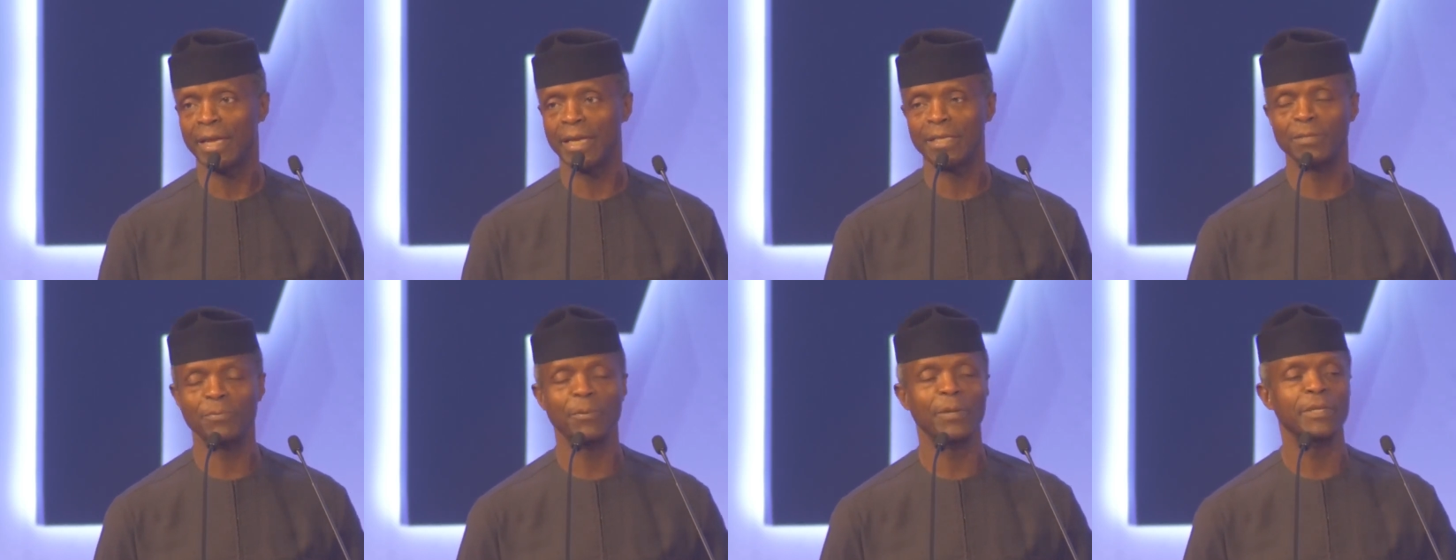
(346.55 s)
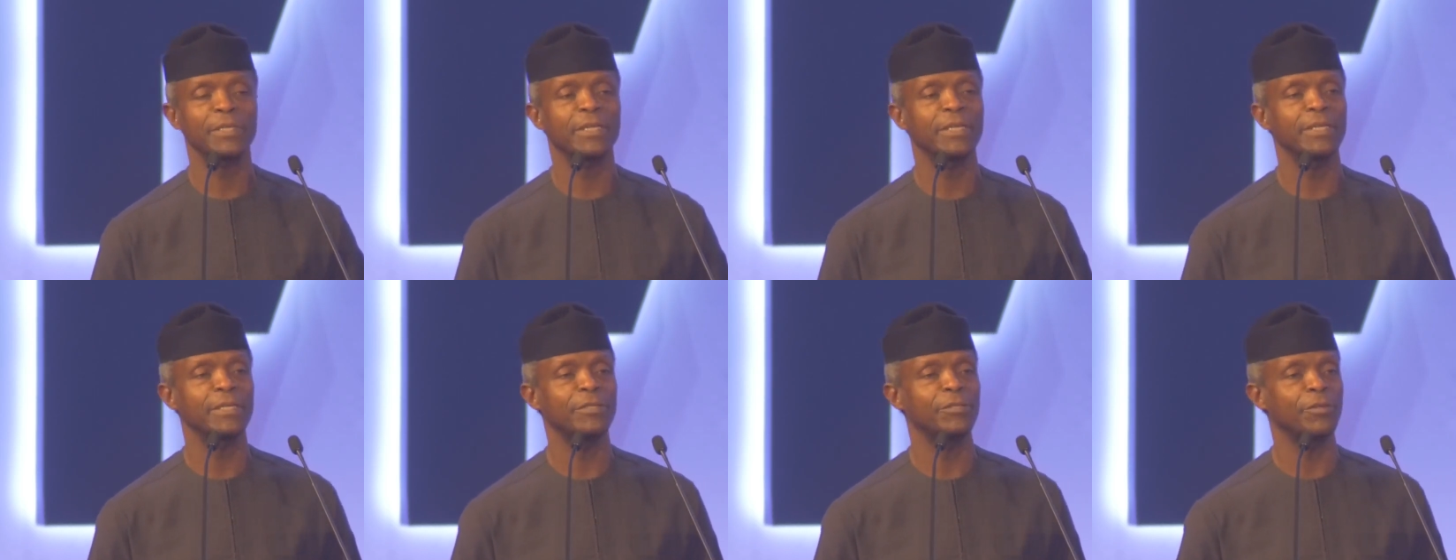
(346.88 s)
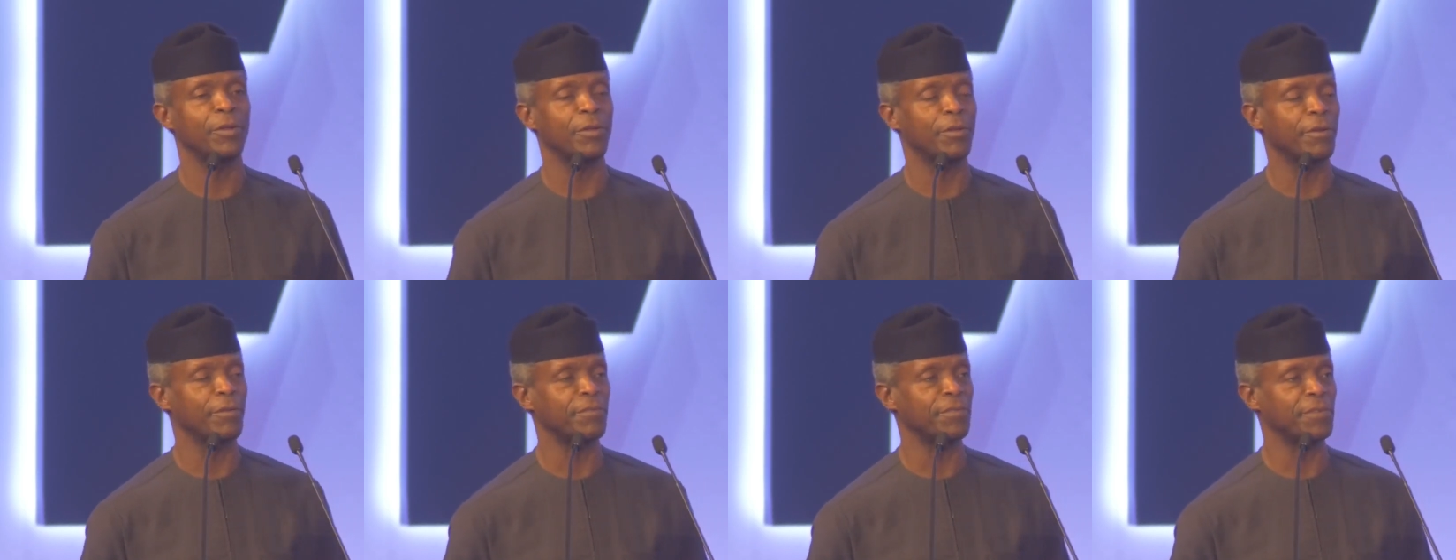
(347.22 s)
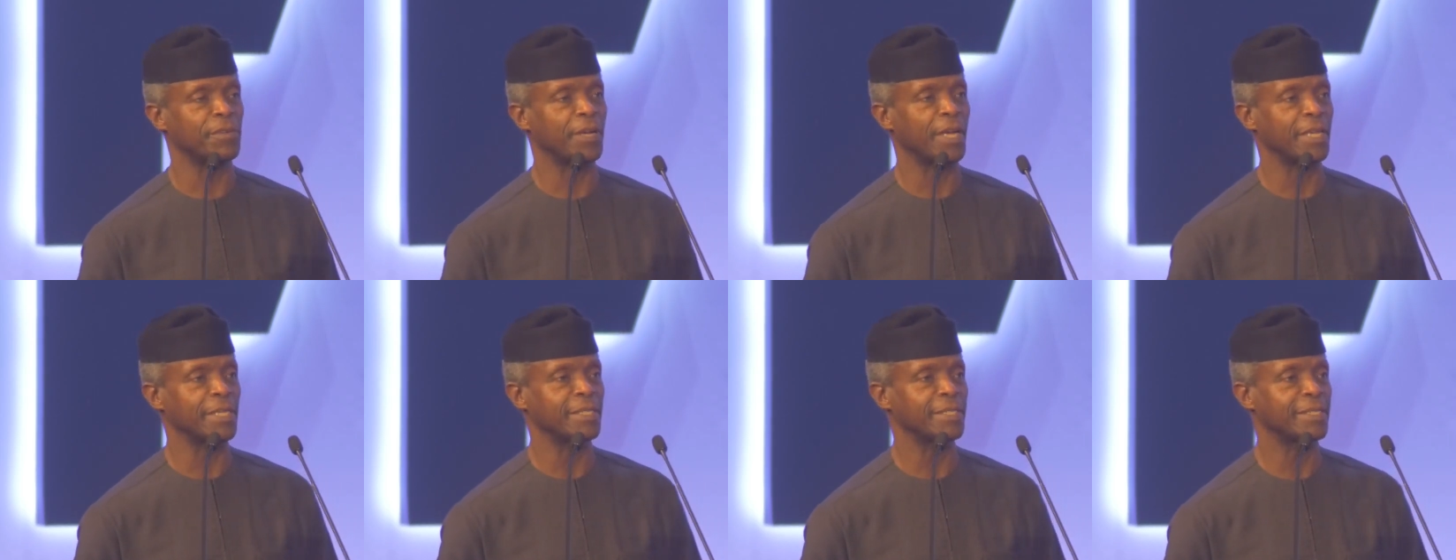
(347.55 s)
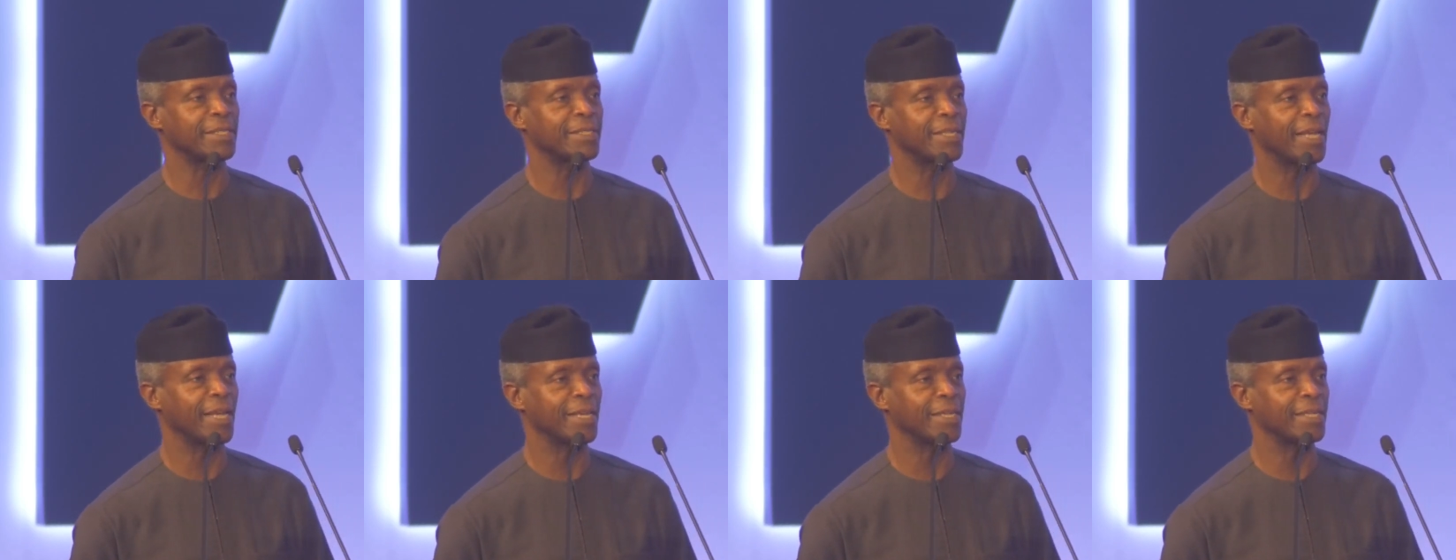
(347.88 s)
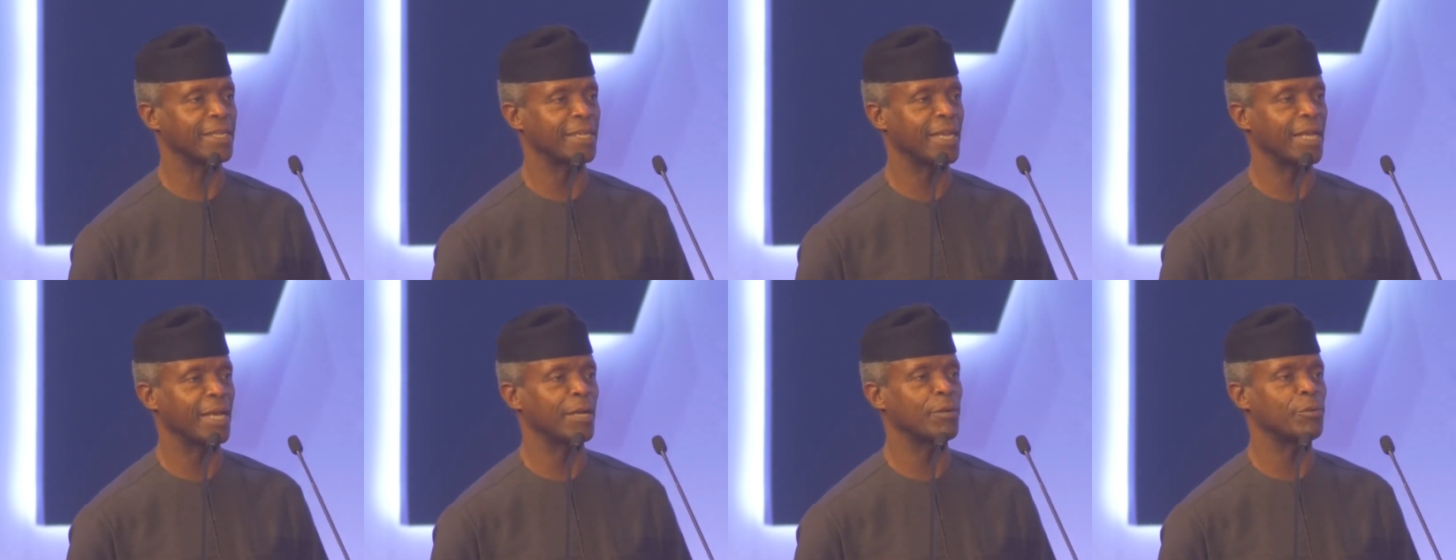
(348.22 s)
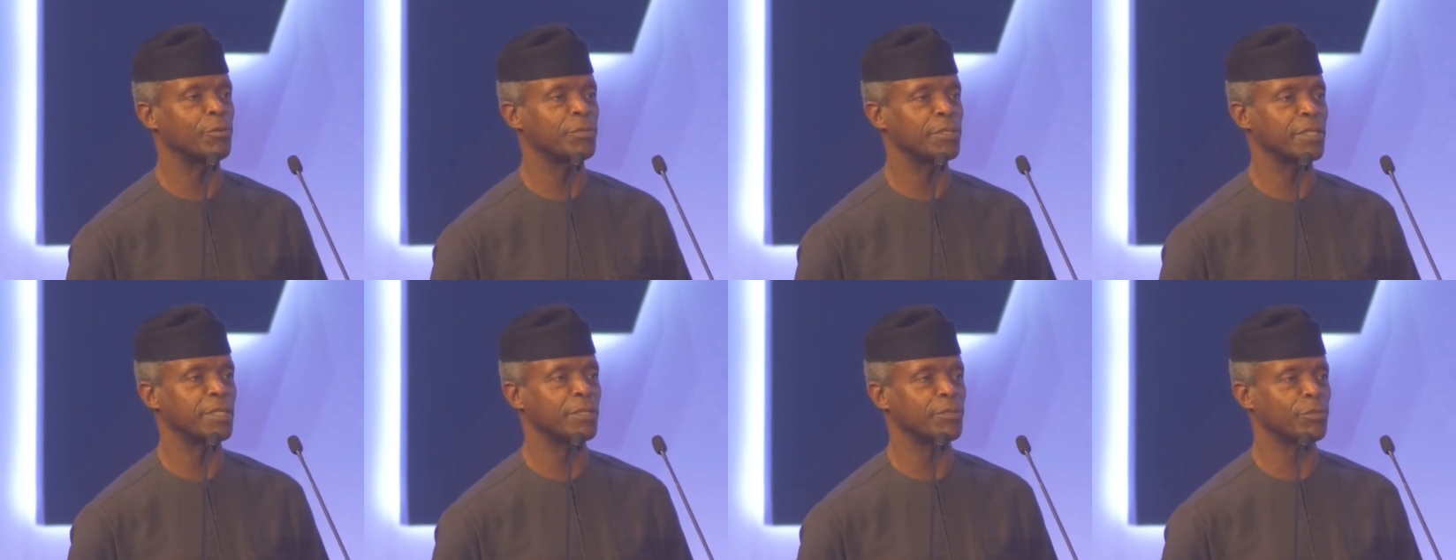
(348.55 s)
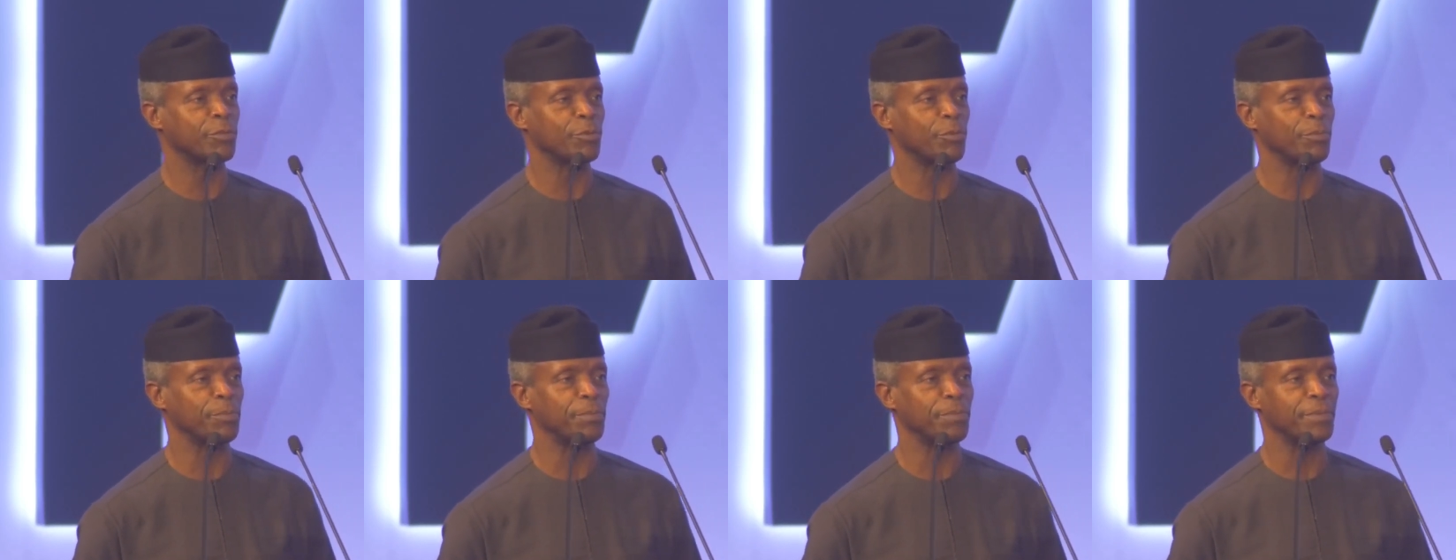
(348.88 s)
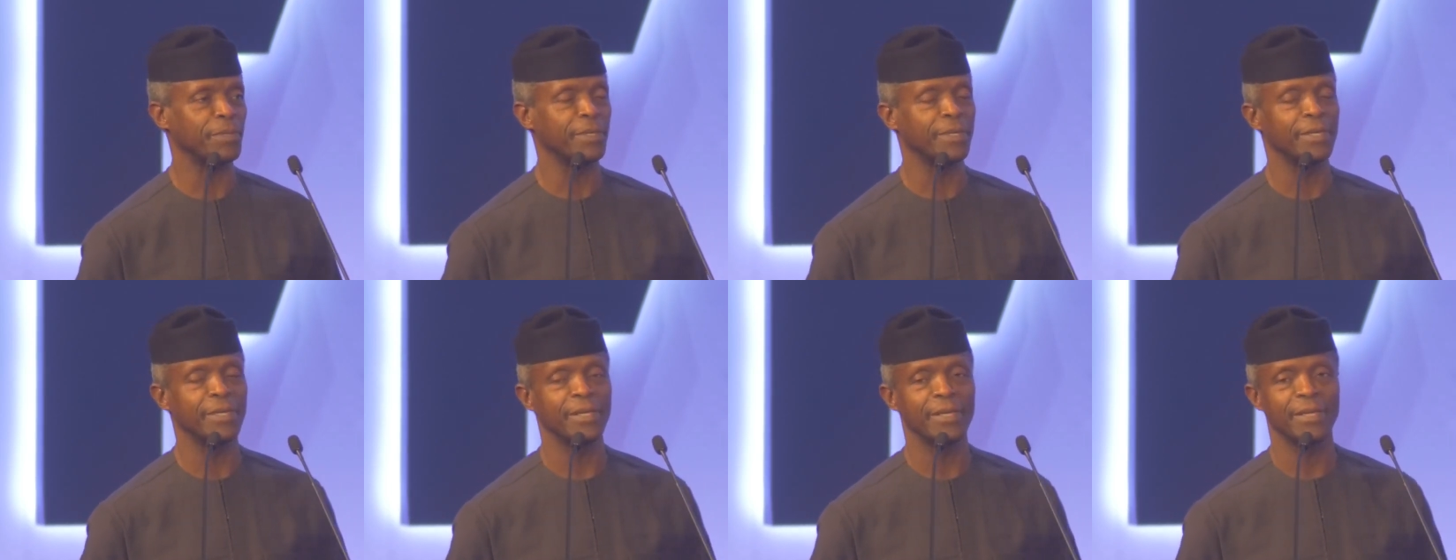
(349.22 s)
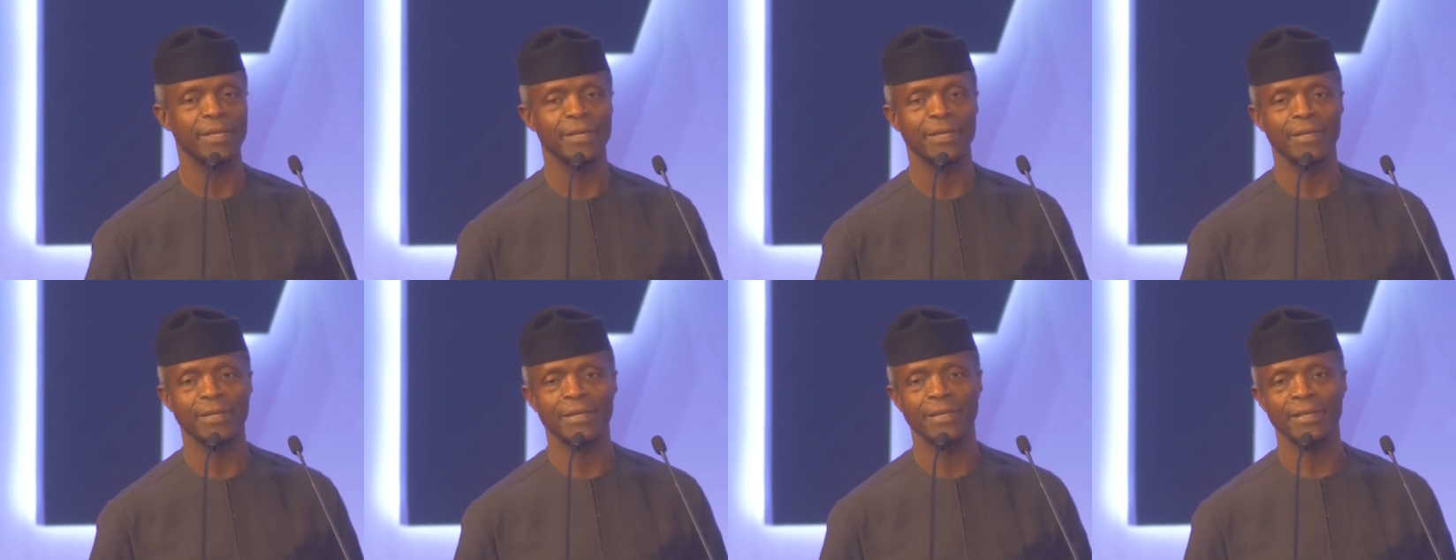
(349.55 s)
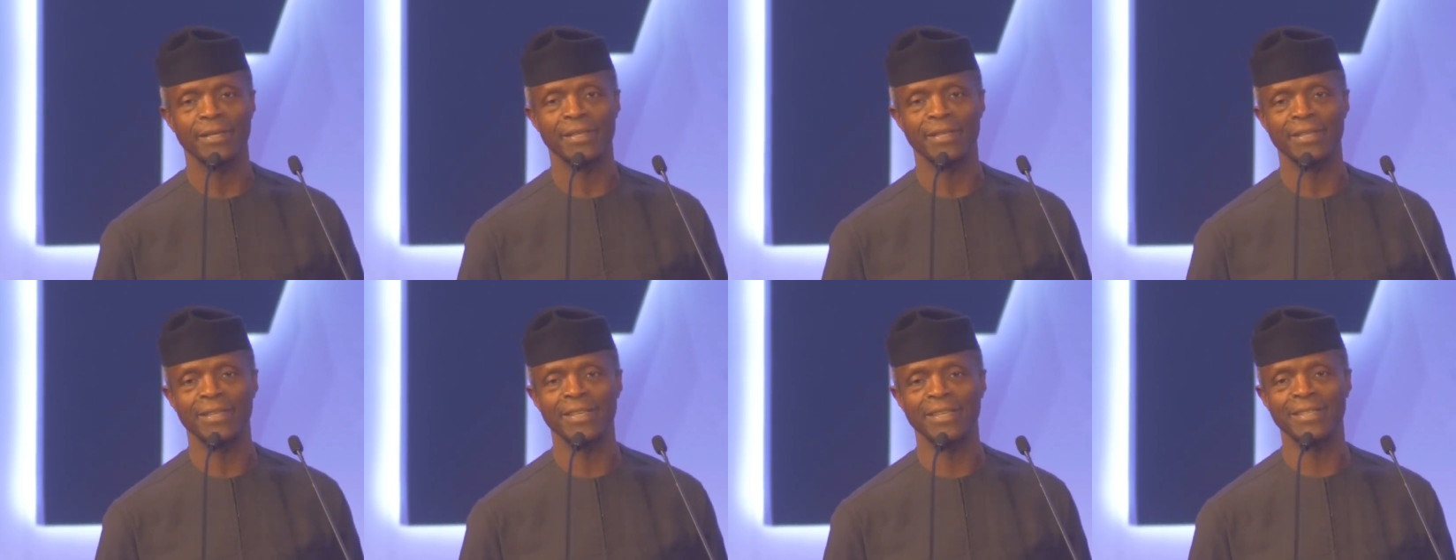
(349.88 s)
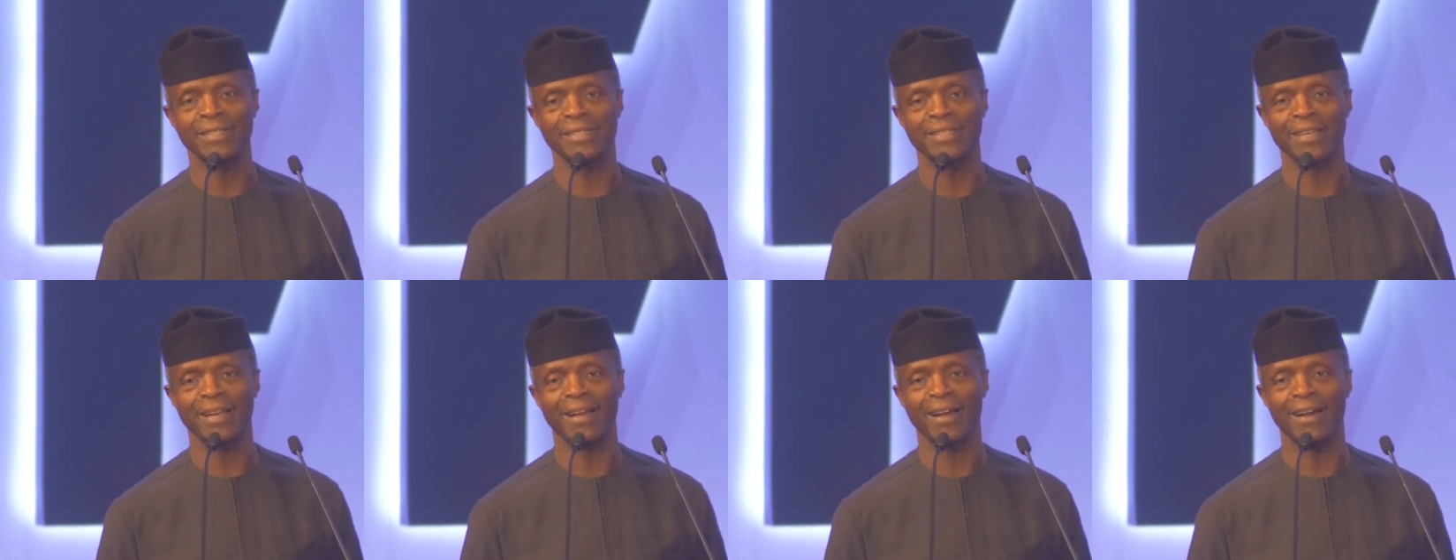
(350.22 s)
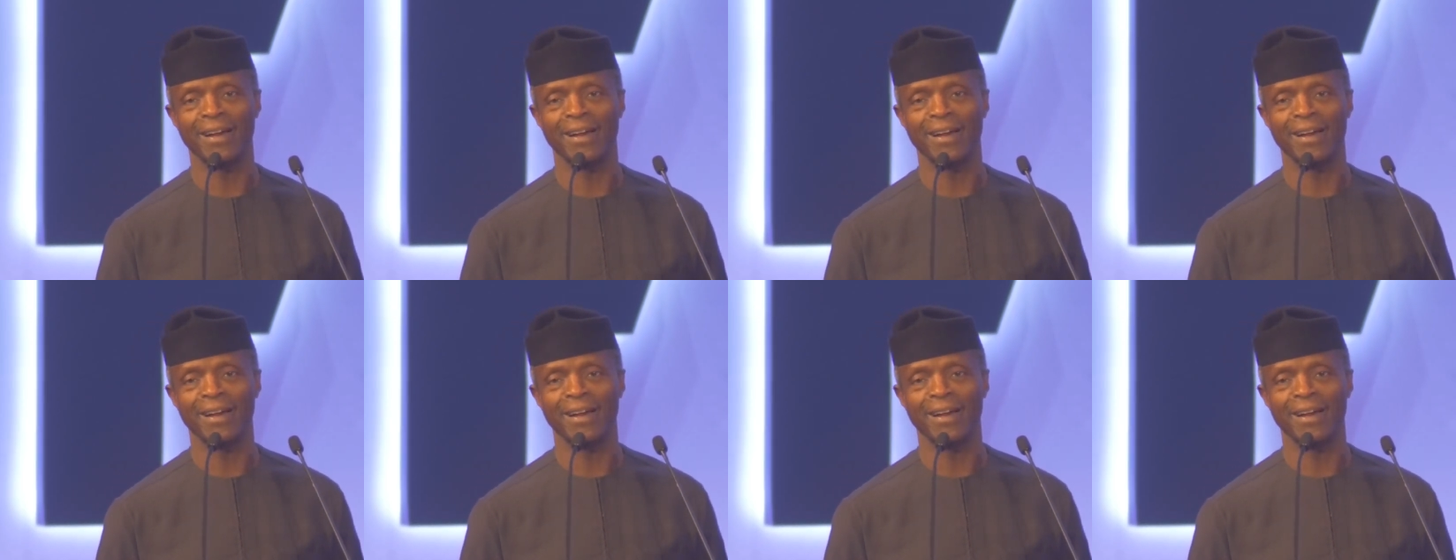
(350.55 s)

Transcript: especially jollof rice and egusi soup. These,